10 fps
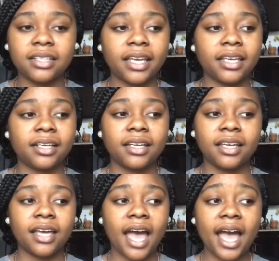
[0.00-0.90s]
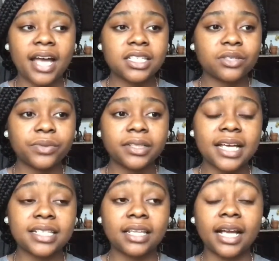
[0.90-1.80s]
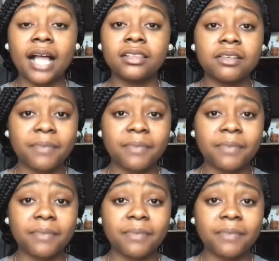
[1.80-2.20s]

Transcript: Like I had to realize that like I love